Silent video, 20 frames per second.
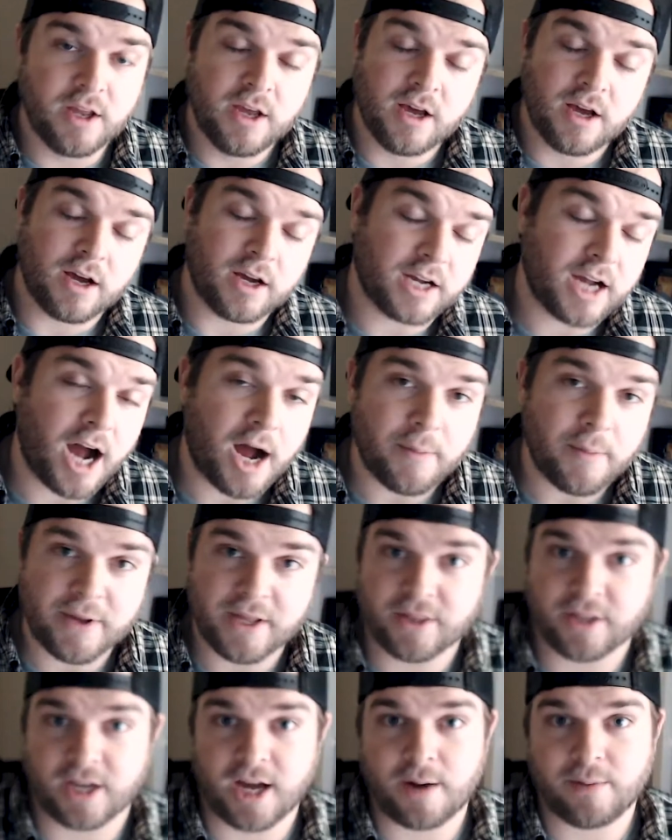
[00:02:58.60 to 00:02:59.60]
a comment
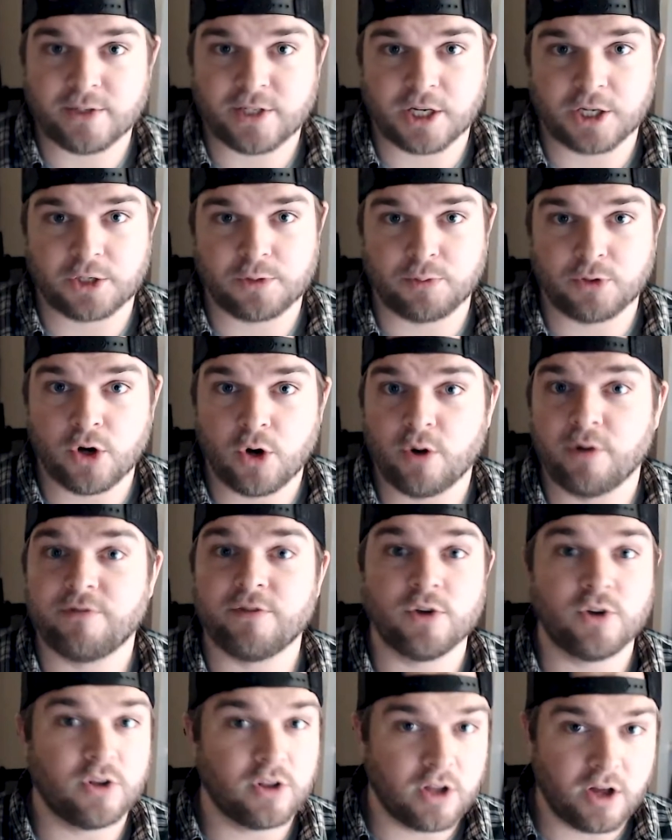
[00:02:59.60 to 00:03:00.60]
in the comment section below if
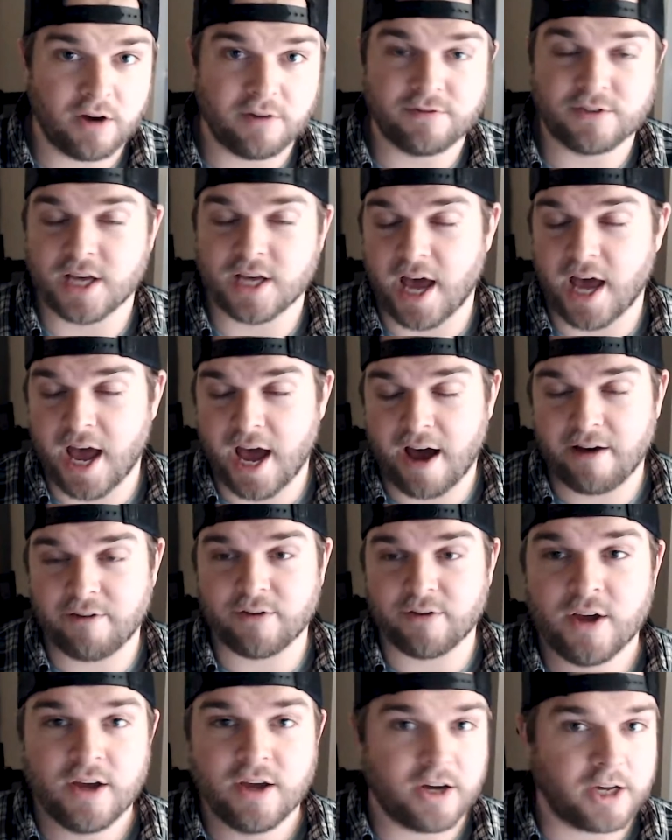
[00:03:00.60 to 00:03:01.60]
you'd love to have,
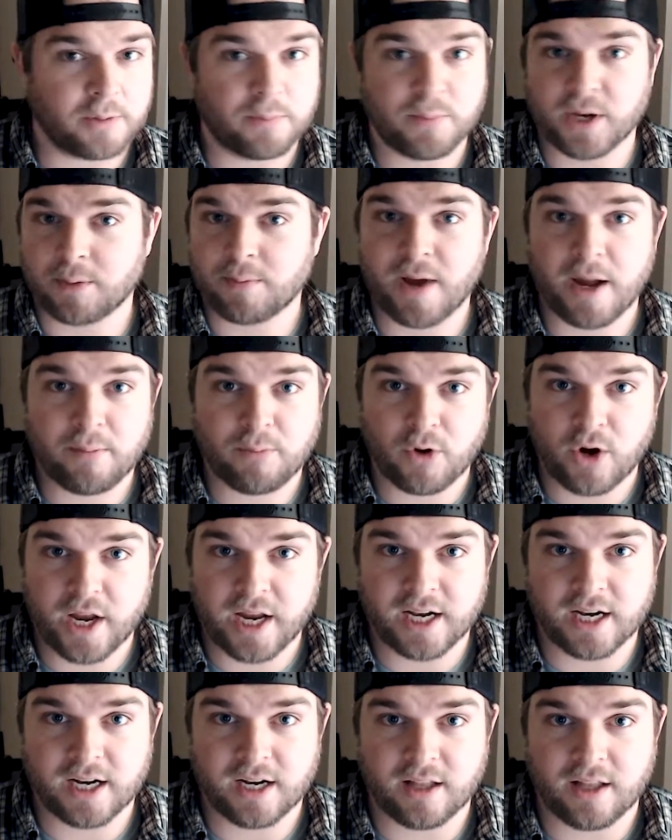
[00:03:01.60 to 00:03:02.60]
like, pick my
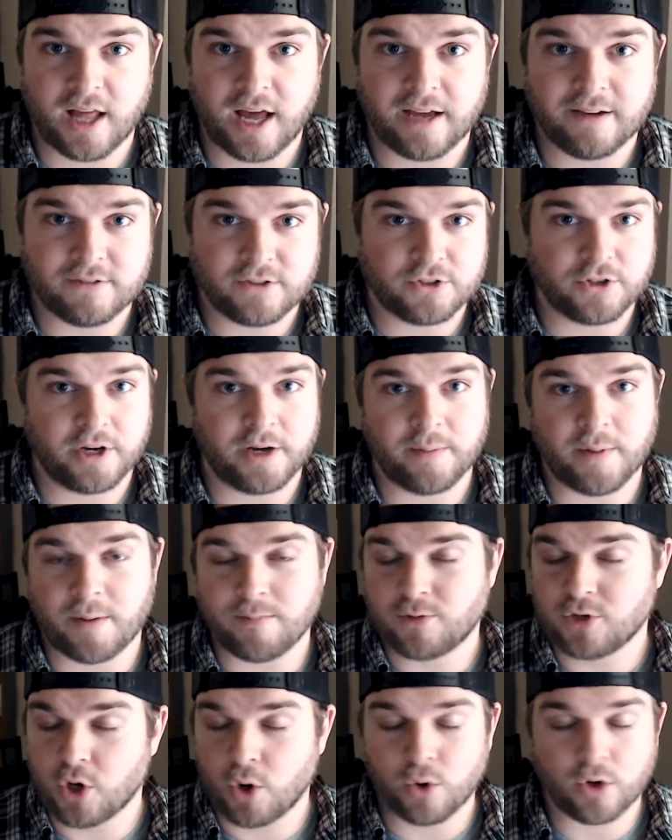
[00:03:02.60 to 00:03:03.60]
brain in a live stream. I'm
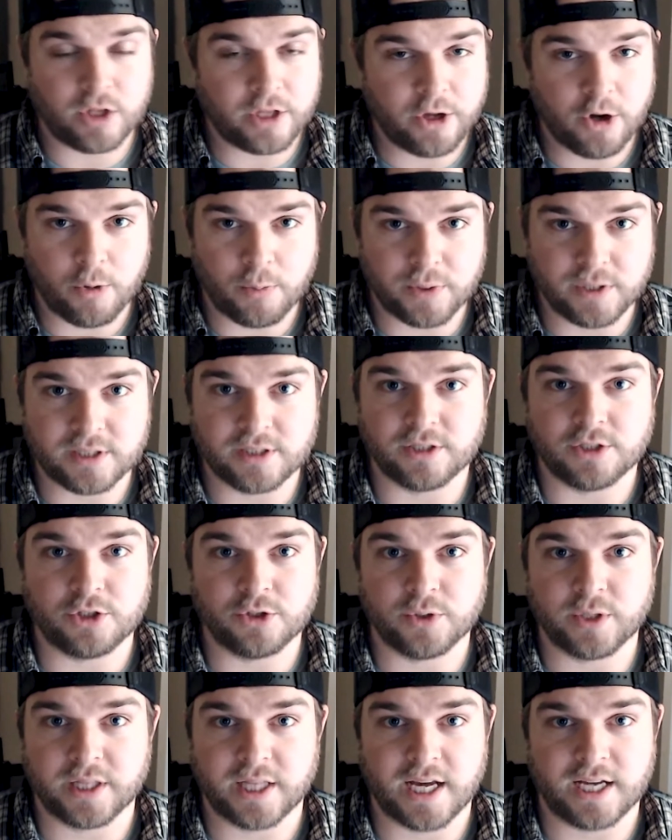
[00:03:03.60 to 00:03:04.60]
totally open to
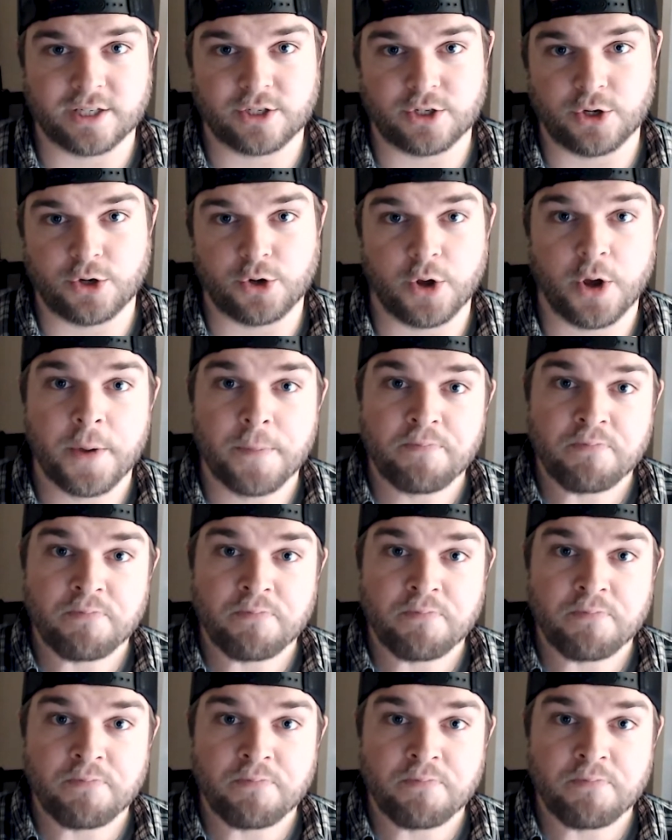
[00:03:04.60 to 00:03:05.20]
doing that soon.